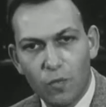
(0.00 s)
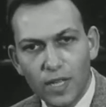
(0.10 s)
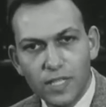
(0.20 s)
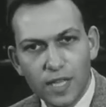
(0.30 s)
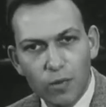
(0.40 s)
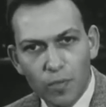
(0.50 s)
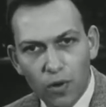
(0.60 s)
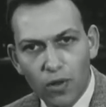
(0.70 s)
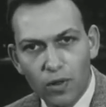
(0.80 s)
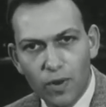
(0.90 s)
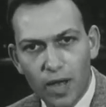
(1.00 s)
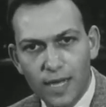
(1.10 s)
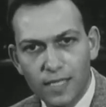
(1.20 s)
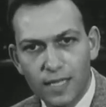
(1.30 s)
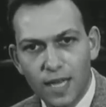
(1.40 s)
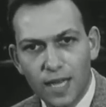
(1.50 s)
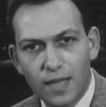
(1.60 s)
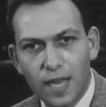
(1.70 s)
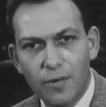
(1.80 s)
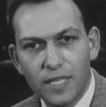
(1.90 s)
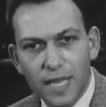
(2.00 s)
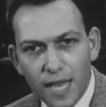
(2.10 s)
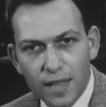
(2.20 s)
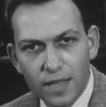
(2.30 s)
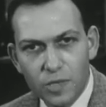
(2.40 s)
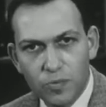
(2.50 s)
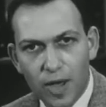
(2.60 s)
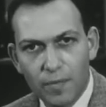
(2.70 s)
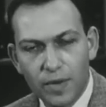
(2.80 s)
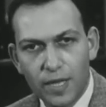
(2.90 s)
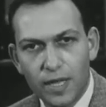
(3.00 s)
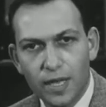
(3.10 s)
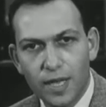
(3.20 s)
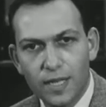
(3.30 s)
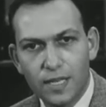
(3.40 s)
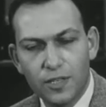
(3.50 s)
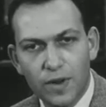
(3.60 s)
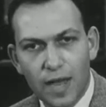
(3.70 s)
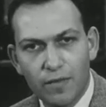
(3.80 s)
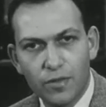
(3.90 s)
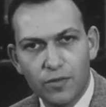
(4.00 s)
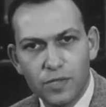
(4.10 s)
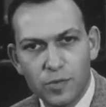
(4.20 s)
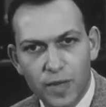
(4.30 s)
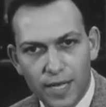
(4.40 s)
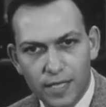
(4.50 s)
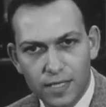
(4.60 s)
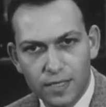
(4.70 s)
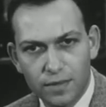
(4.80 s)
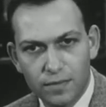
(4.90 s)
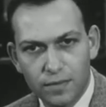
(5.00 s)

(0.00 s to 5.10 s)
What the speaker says: And once they were polarized, they retained this property as they traveled through space.